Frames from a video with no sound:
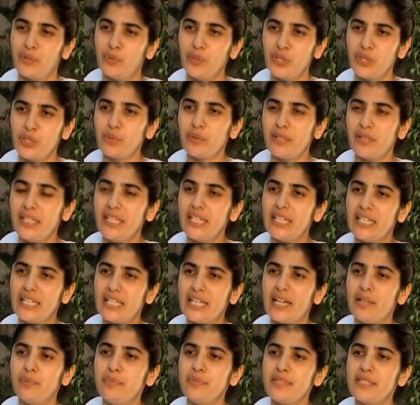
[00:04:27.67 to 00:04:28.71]
Which one
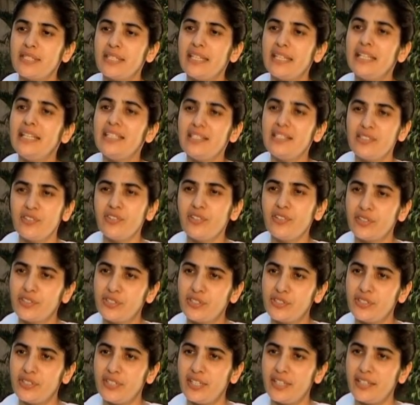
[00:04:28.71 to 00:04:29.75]
comes easier
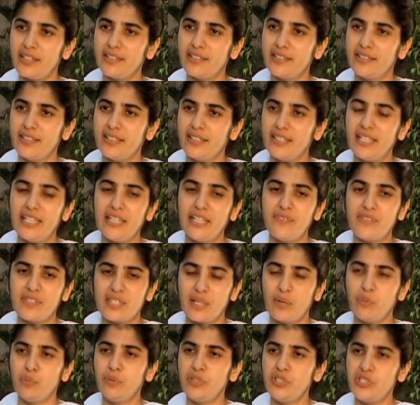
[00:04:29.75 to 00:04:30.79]
today? If
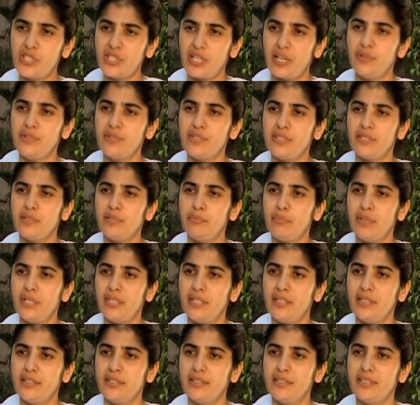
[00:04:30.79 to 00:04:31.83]
someone shouts at
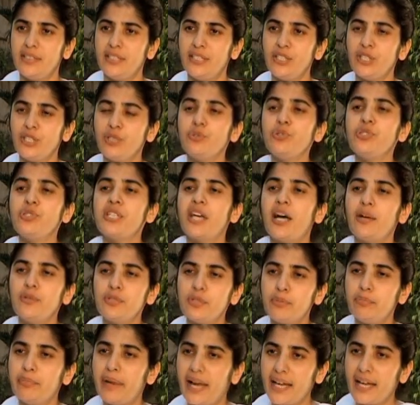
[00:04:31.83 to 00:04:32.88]
me, to
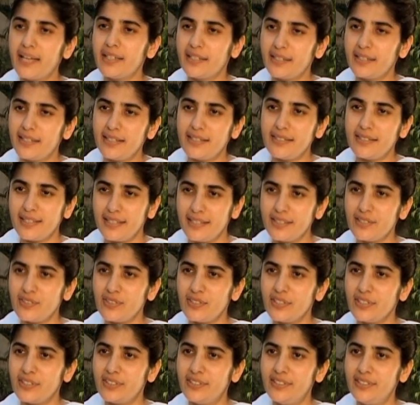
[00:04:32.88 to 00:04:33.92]
shout back is
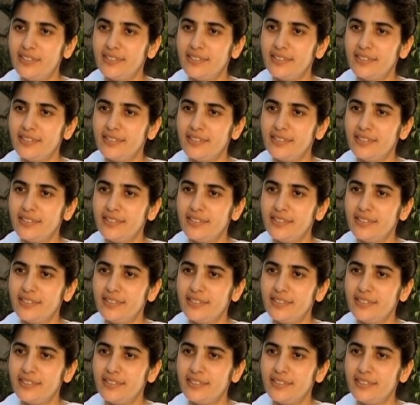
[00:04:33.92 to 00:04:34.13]
easier?